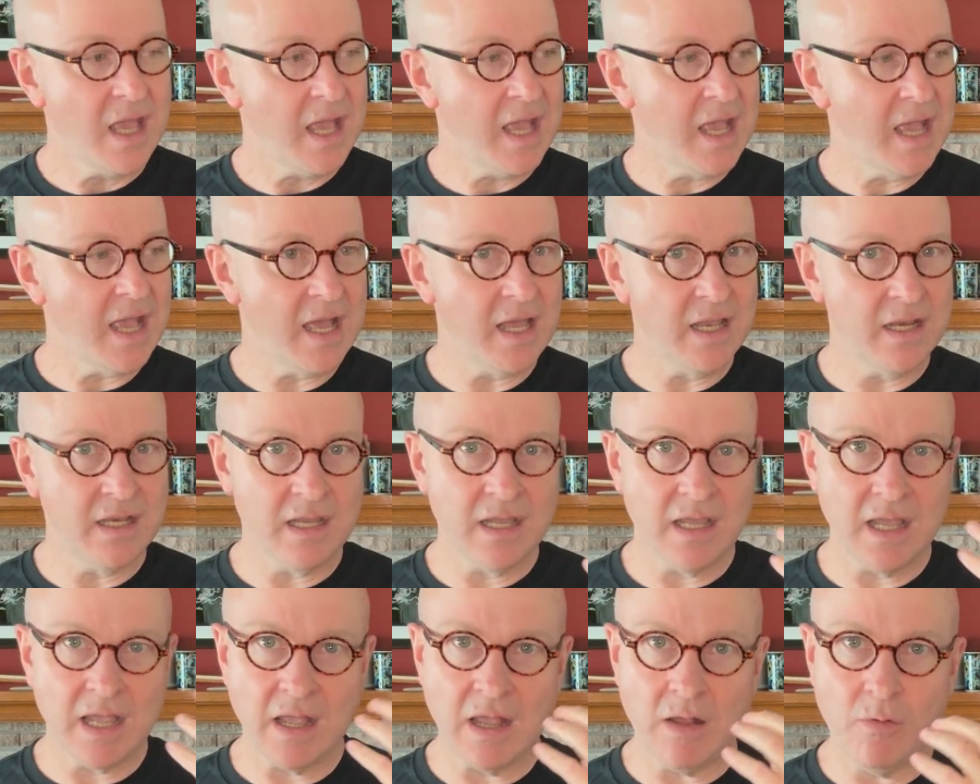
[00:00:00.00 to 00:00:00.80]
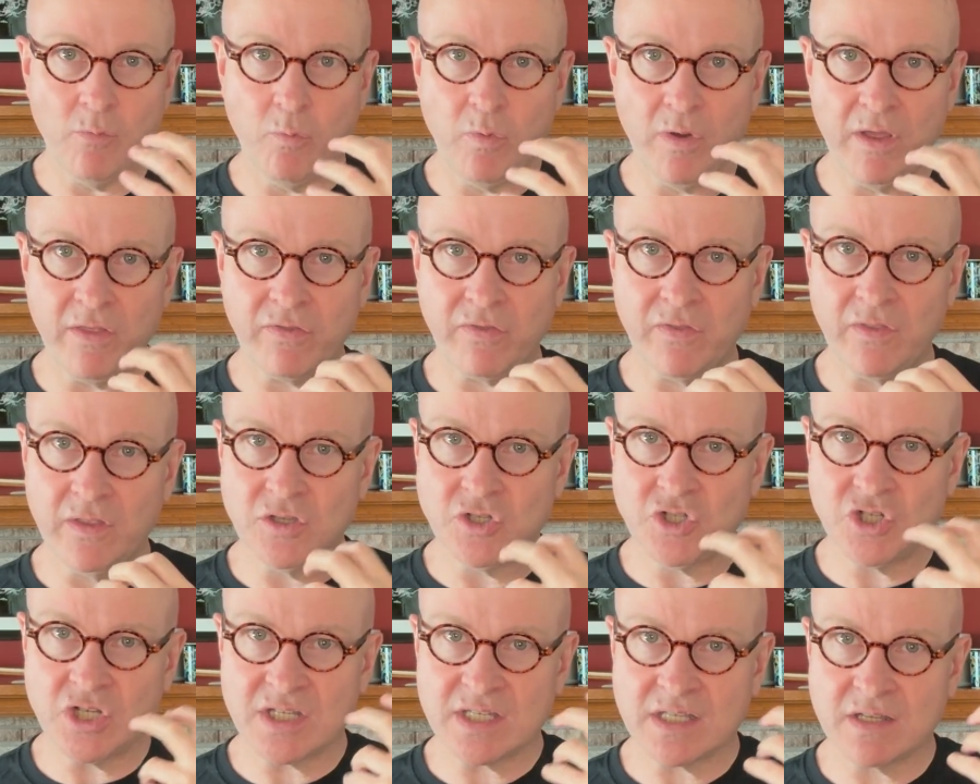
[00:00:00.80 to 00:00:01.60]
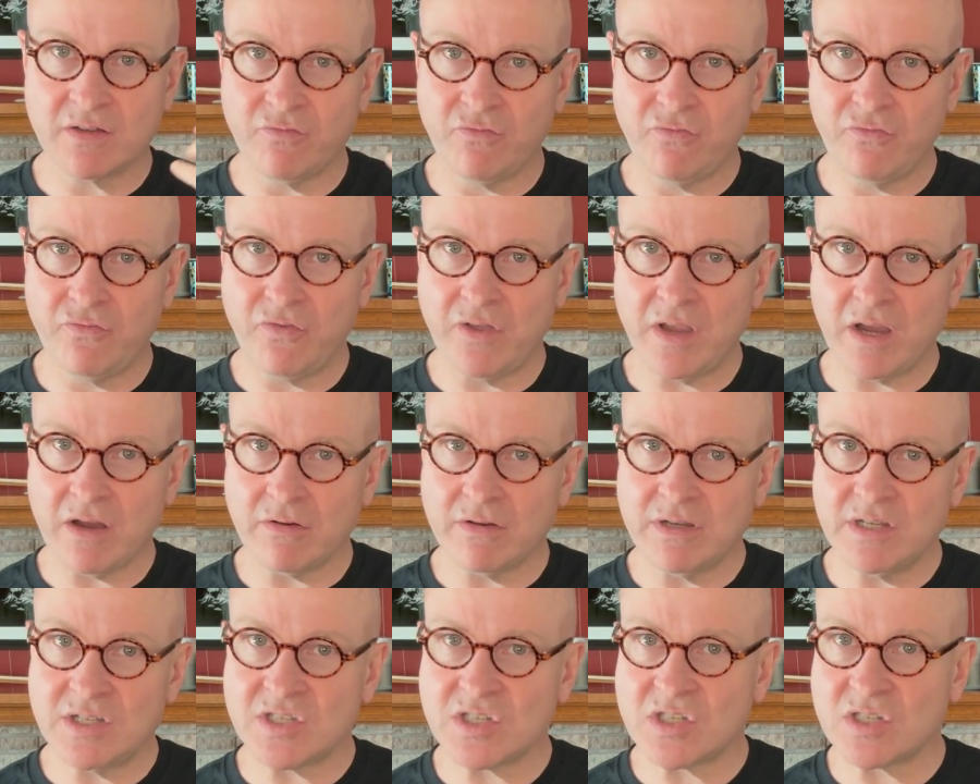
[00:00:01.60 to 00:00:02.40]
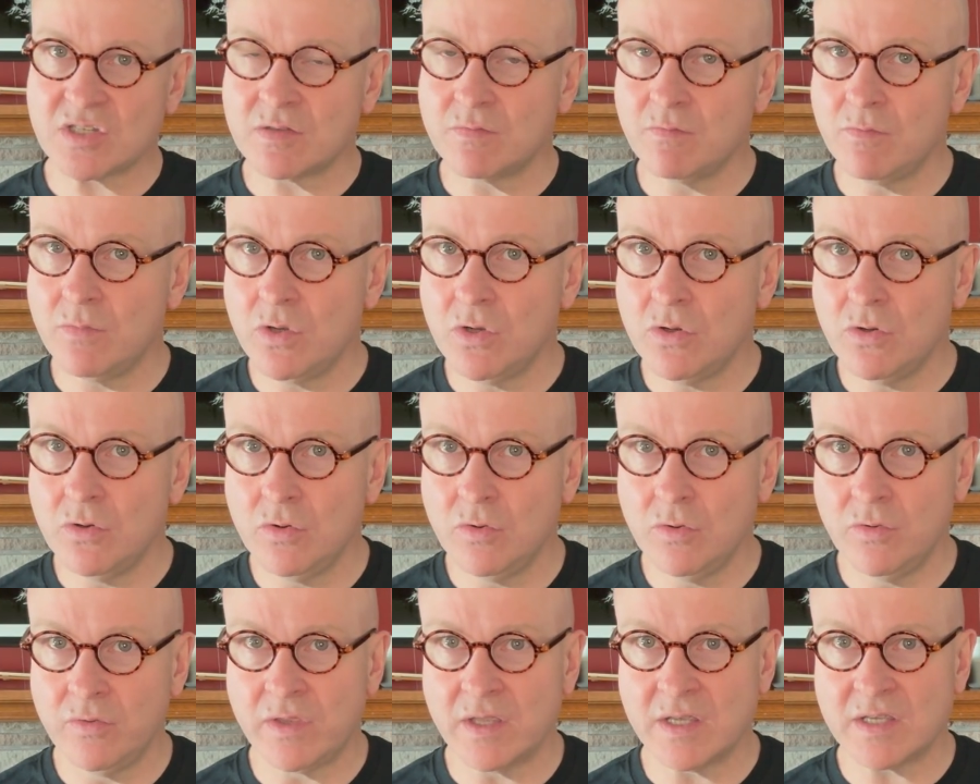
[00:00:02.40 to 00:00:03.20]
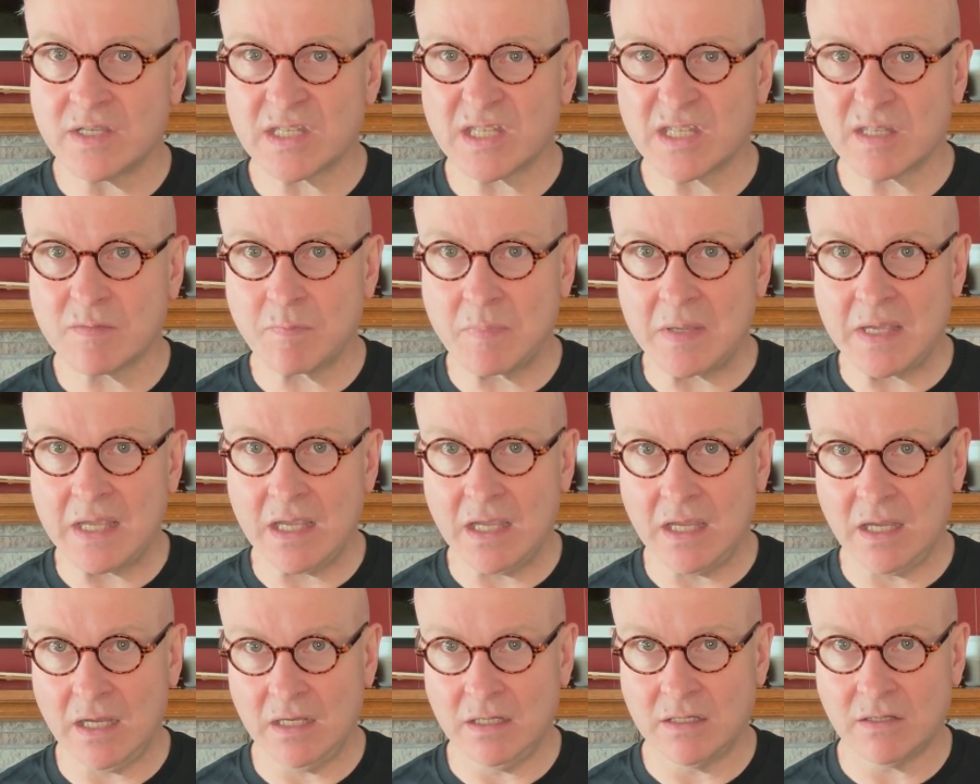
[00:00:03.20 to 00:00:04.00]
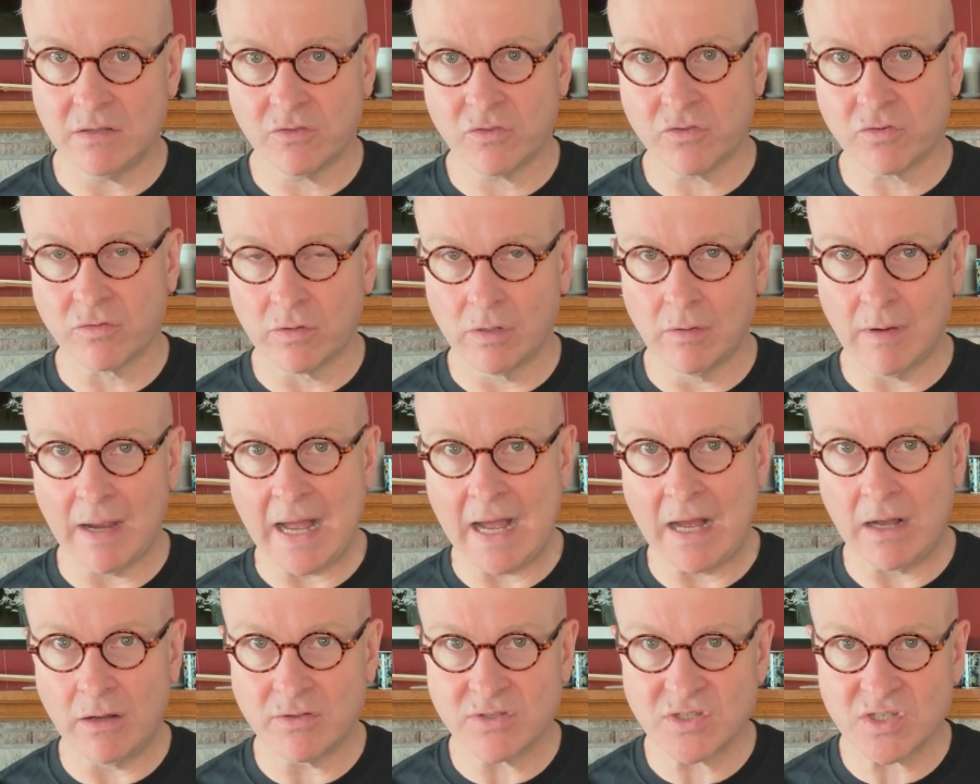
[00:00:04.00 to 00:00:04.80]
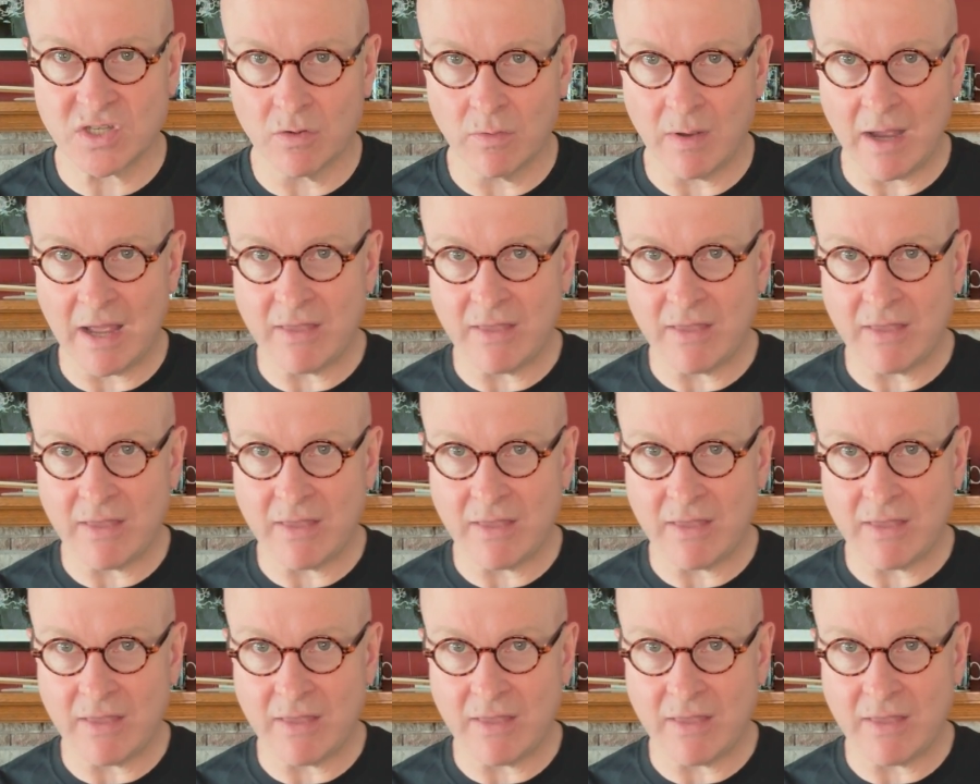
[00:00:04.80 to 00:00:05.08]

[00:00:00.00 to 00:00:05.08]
and with just very smooth speed throughout. So I